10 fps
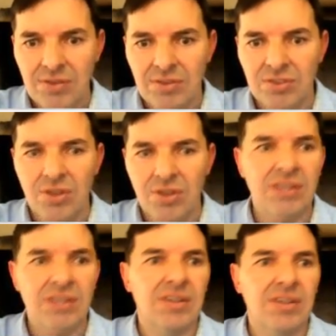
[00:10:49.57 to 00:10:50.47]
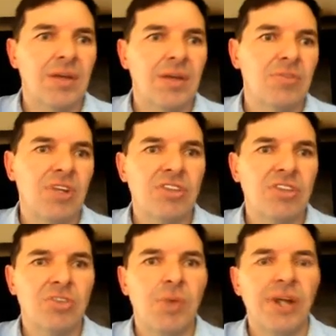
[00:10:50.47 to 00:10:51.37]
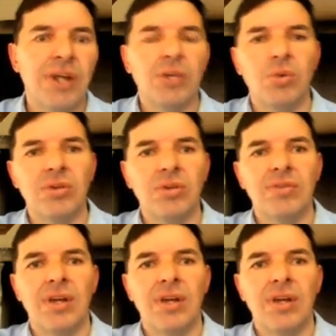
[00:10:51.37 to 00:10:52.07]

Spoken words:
so that Genesis Mining will